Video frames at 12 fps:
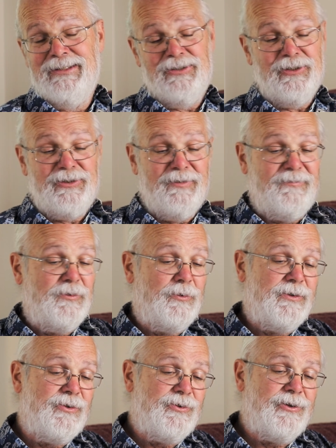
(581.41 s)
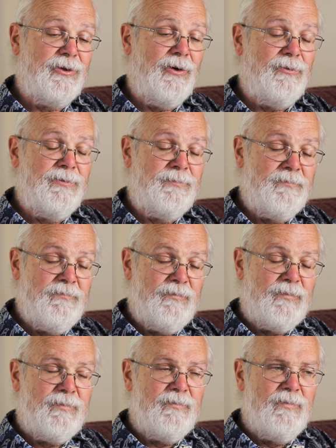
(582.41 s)
just a few years ago.
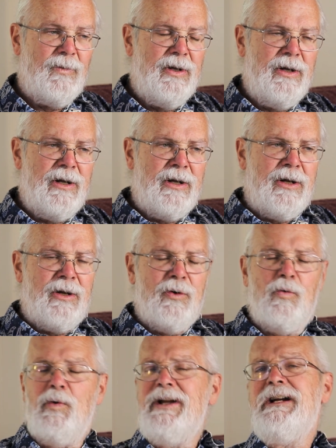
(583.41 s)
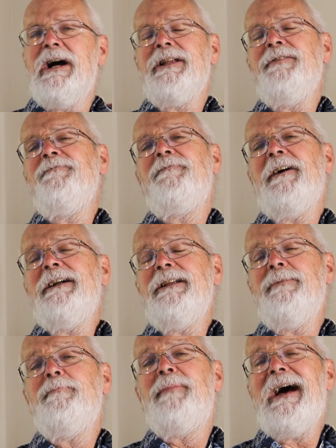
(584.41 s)
We got
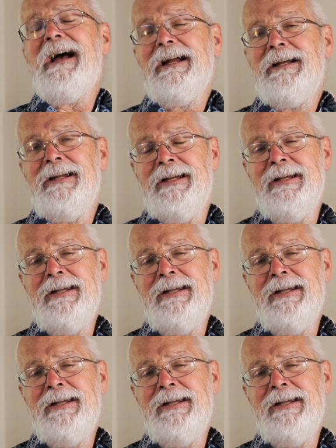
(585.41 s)
invited back